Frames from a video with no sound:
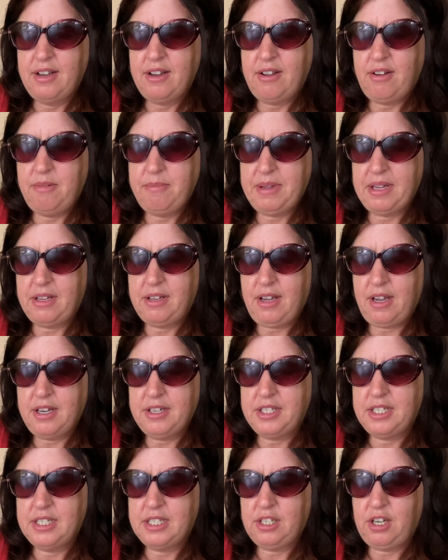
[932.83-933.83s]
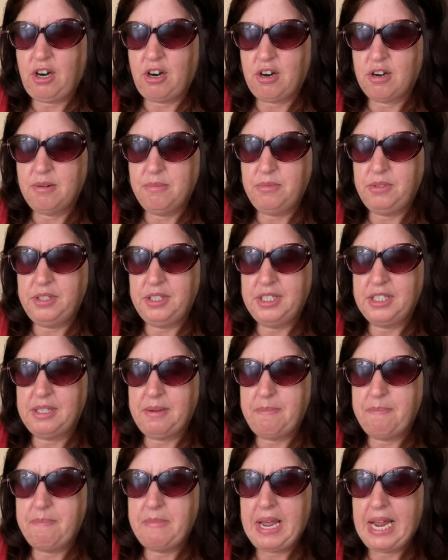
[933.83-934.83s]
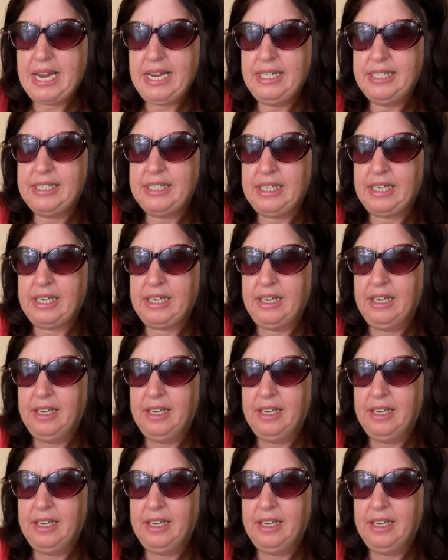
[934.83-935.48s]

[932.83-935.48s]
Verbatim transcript: Oh my gosh, this caramel is amazing.